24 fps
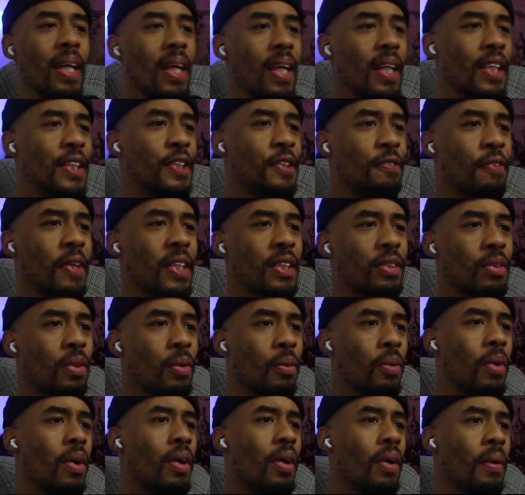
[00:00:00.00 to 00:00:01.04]
didn't hit his face on
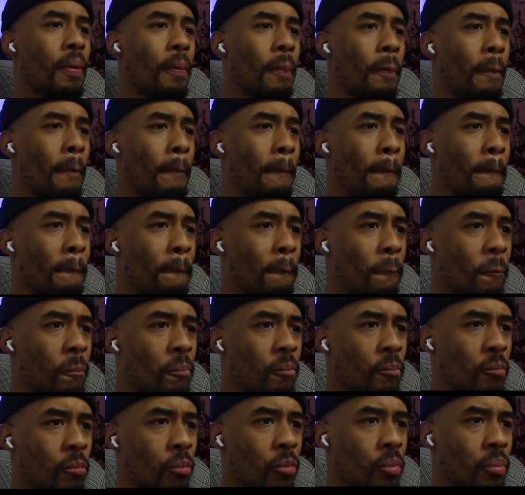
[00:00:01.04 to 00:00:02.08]
the wall.
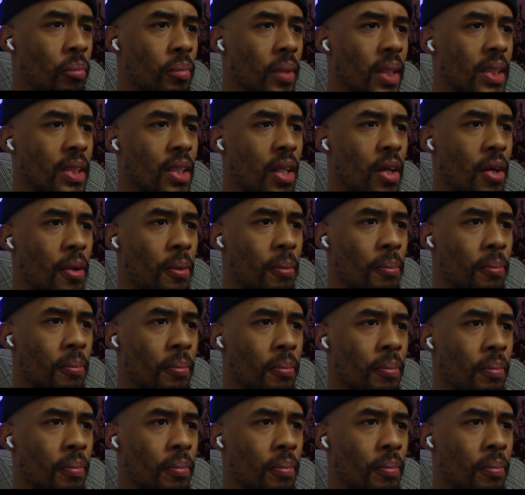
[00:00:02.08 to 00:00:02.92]
Let's go.